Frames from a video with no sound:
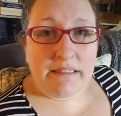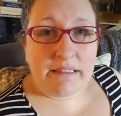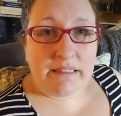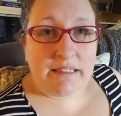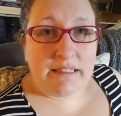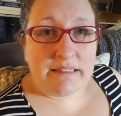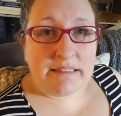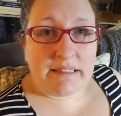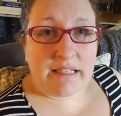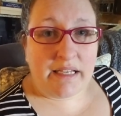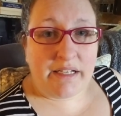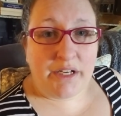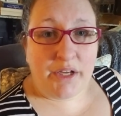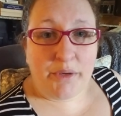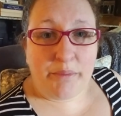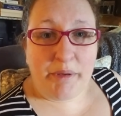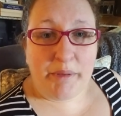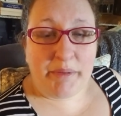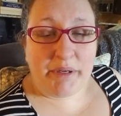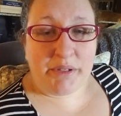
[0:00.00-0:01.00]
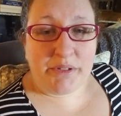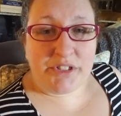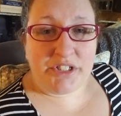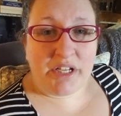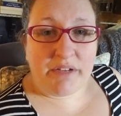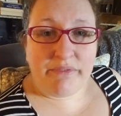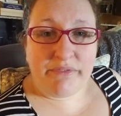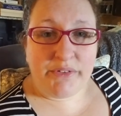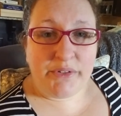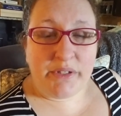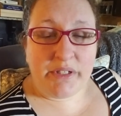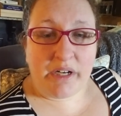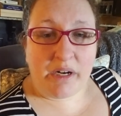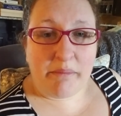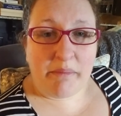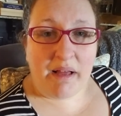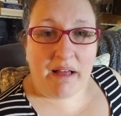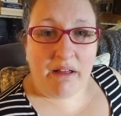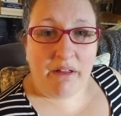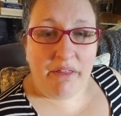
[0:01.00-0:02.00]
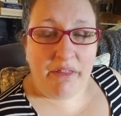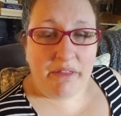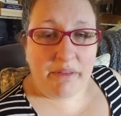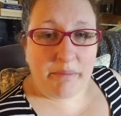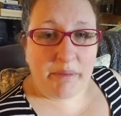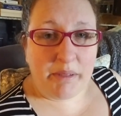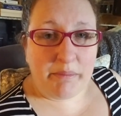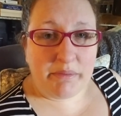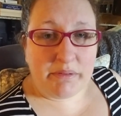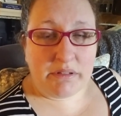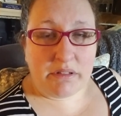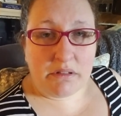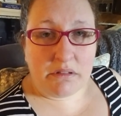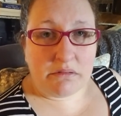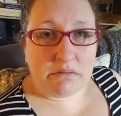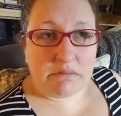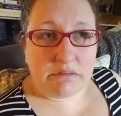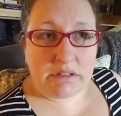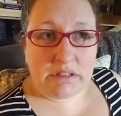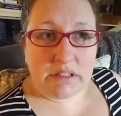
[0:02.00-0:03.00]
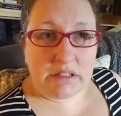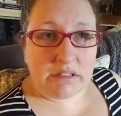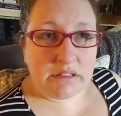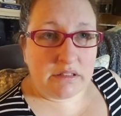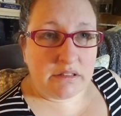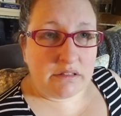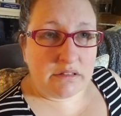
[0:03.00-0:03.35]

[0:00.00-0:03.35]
because I know people don't shove food in our mouth. People don't